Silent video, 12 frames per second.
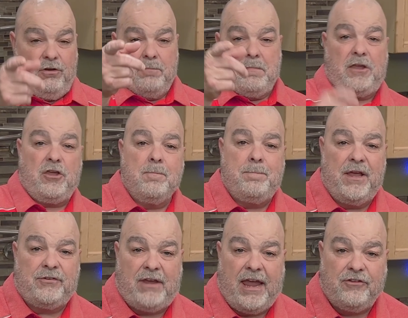can make your
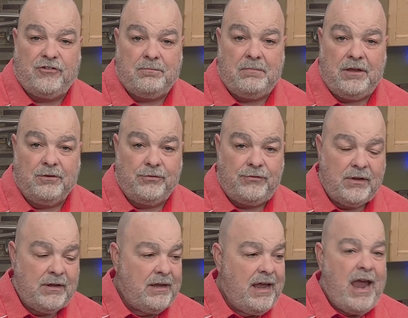best Cajun meals,
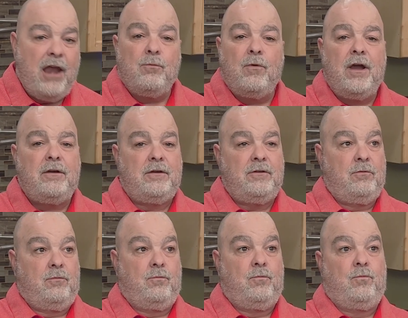and
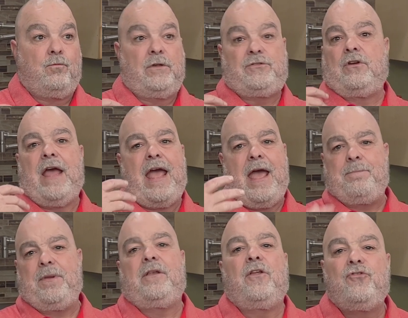what's
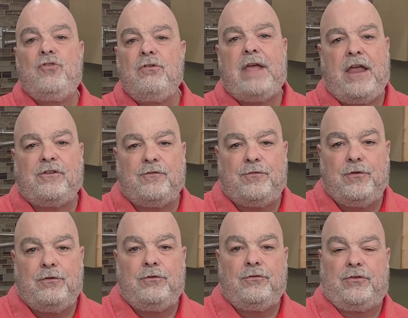happen to Cajun
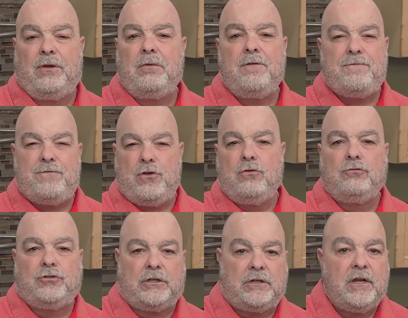food, some of the
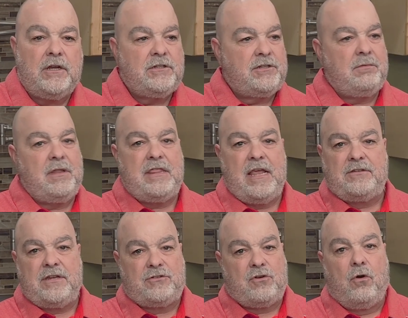fusion, some of the things
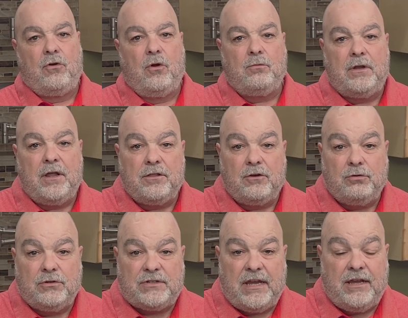that's going on with other
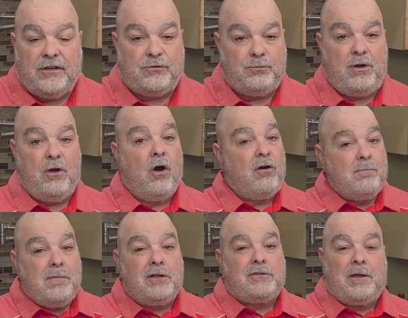cuisines. We are a
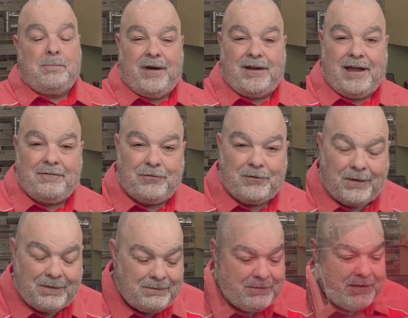melting pot after
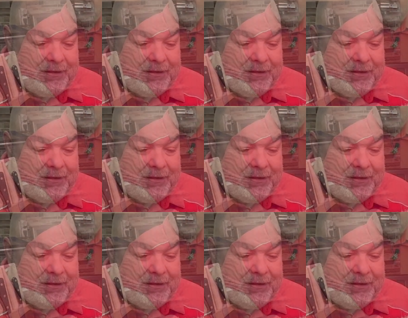all.